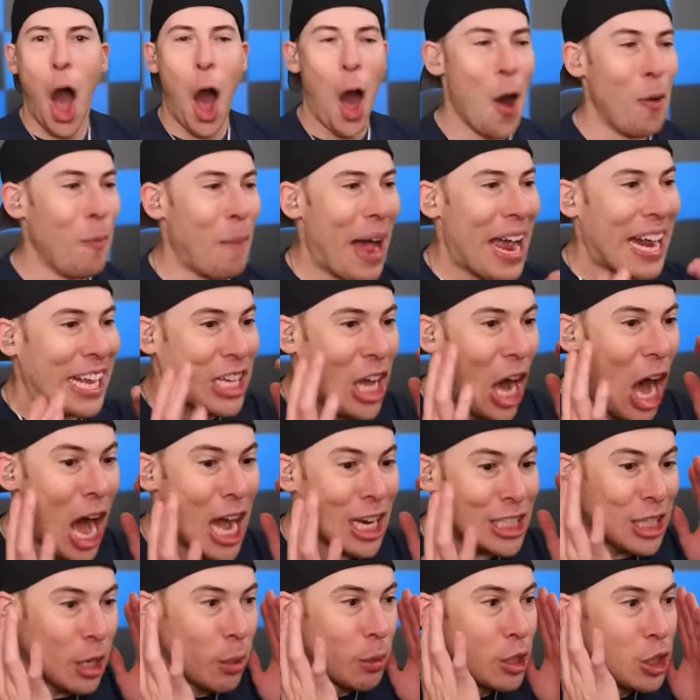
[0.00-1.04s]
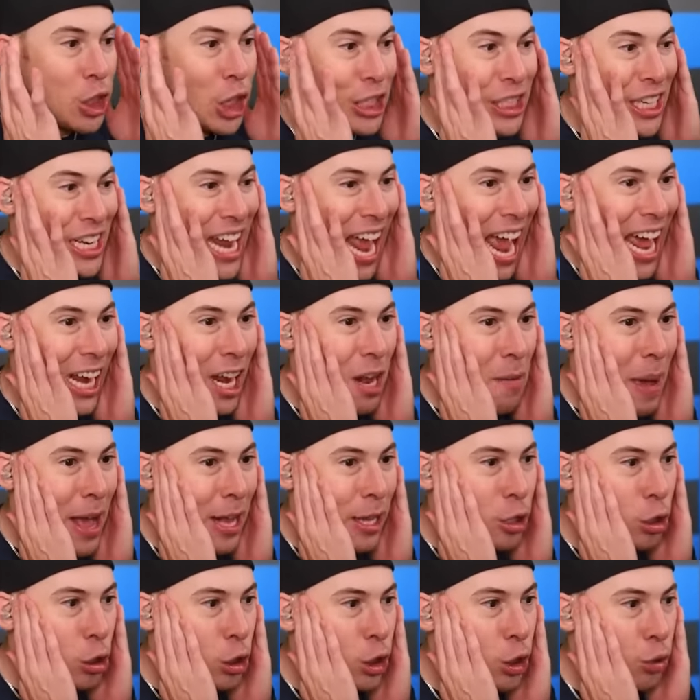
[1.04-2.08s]
Oh, my gosh. It was just an
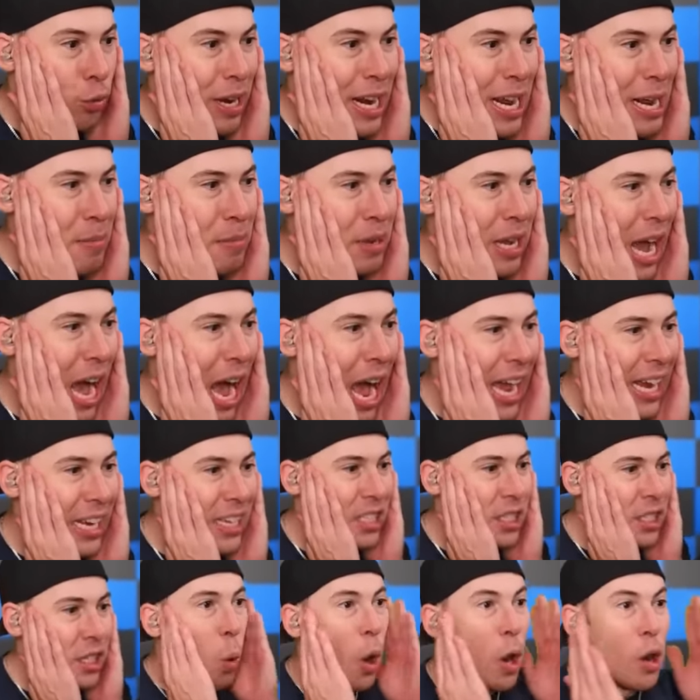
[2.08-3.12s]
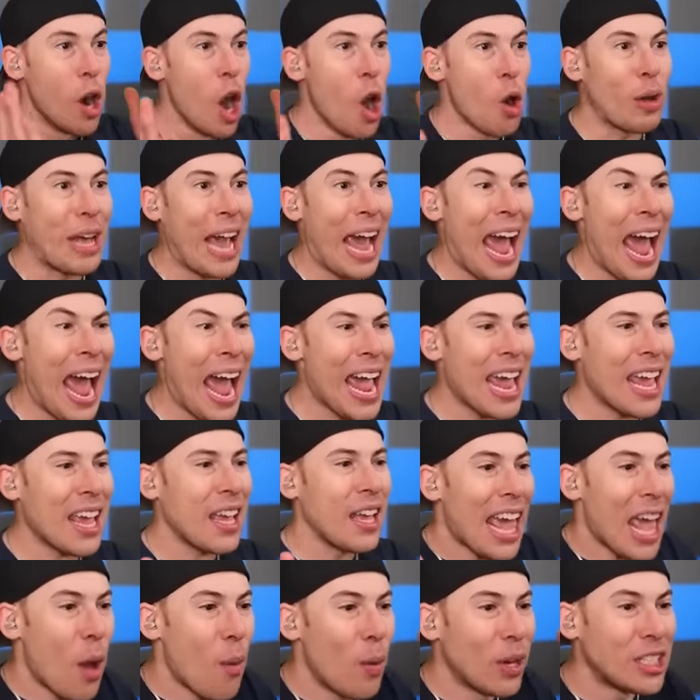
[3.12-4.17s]
elemental dream, guys. We're
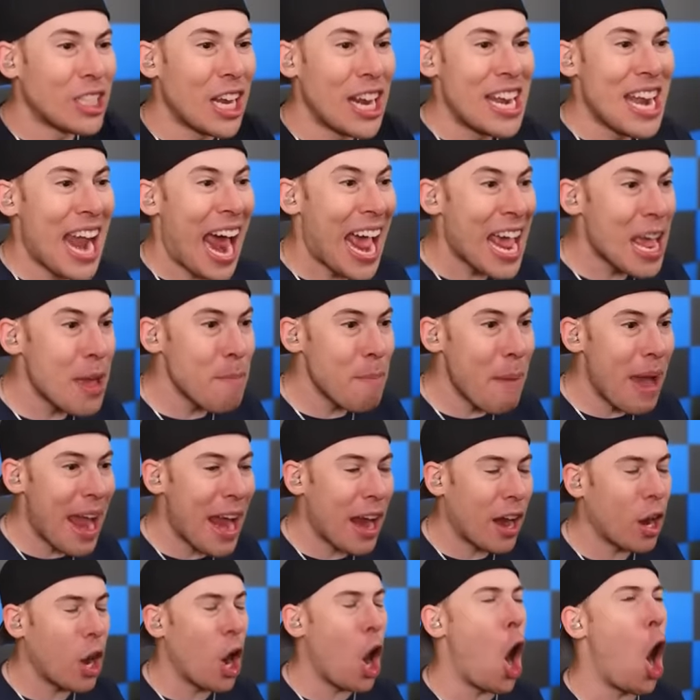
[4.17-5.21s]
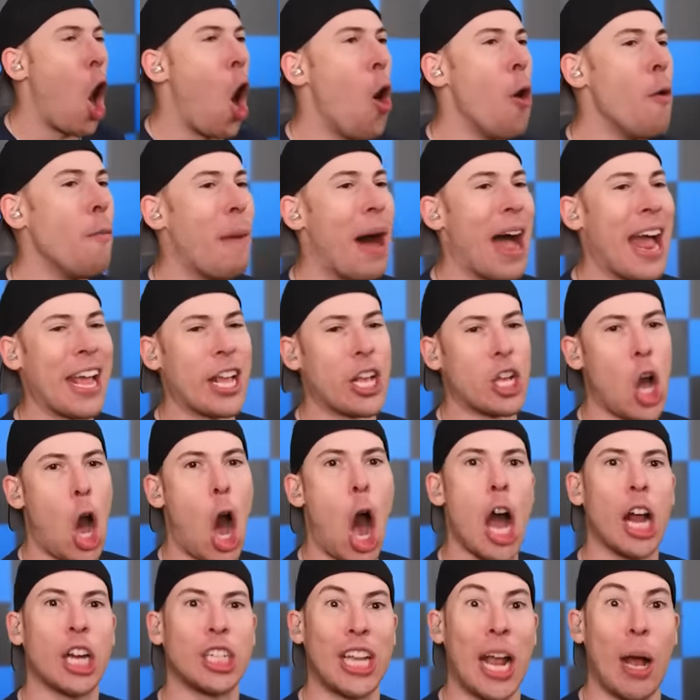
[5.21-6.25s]
okay. It was a nightmare. Oh, my
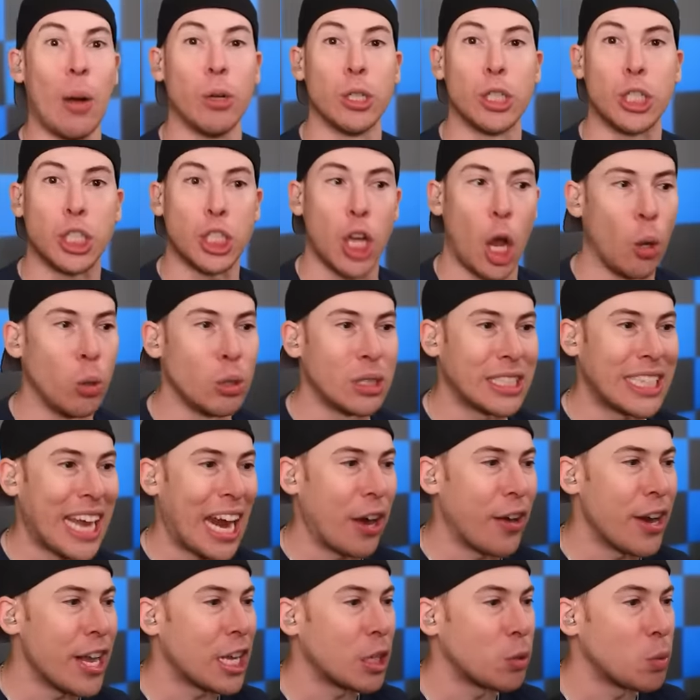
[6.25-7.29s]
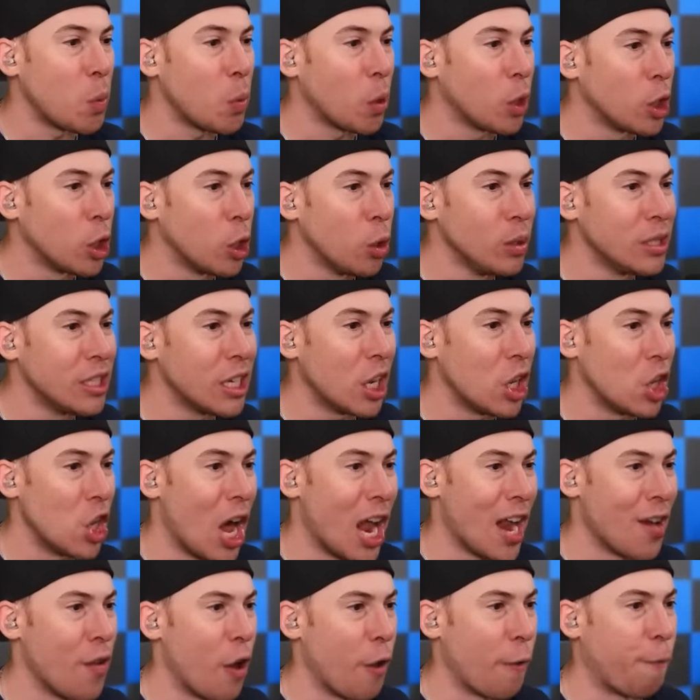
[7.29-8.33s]
gosh. That was so scary because we were losing a
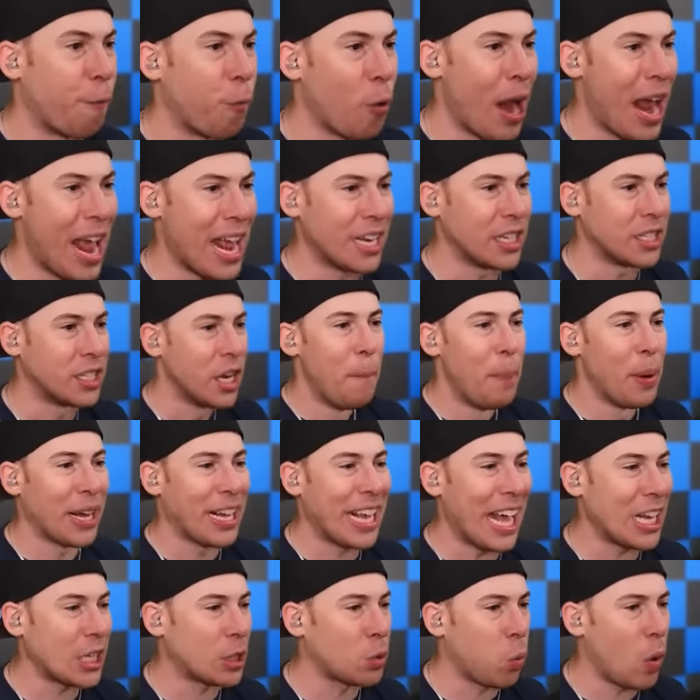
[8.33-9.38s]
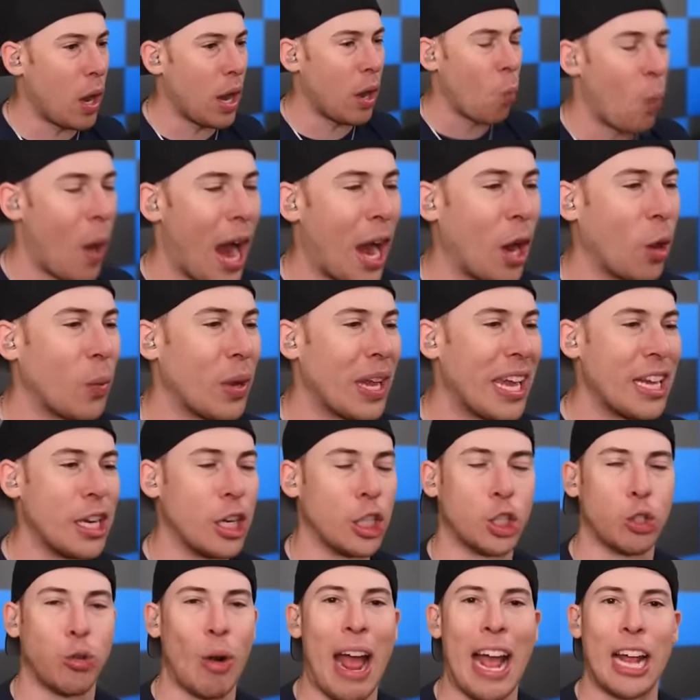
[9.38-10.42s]
lot of our friends. But guess what? Why are we in a
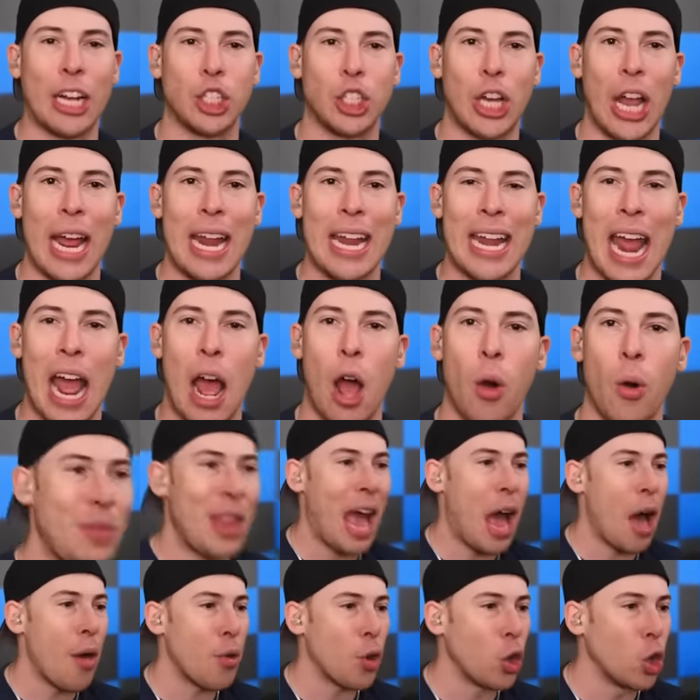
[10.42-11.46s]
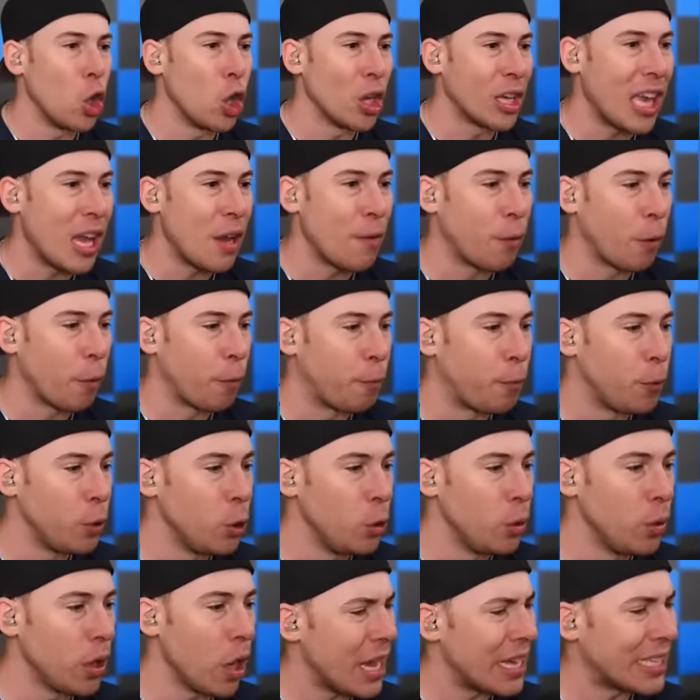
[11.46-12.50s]
trash can now? Now they're looking for
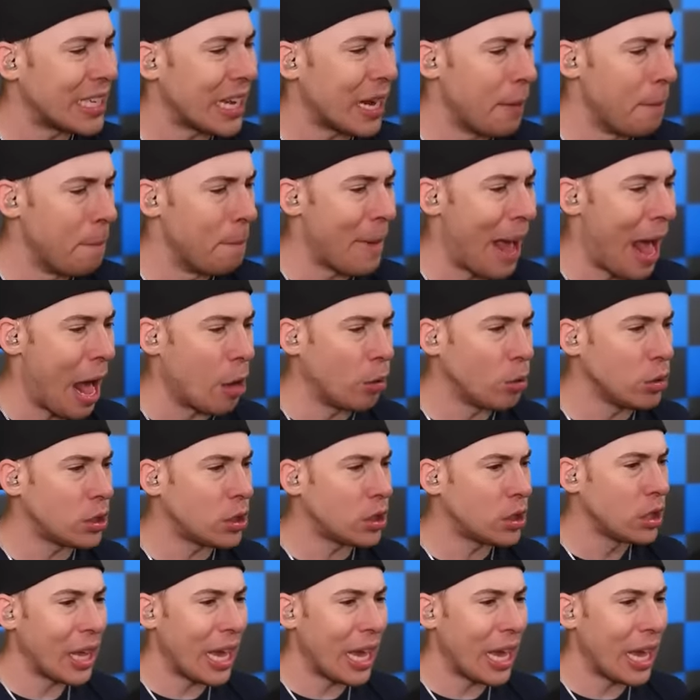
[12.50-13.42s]
food. Is that a mouse?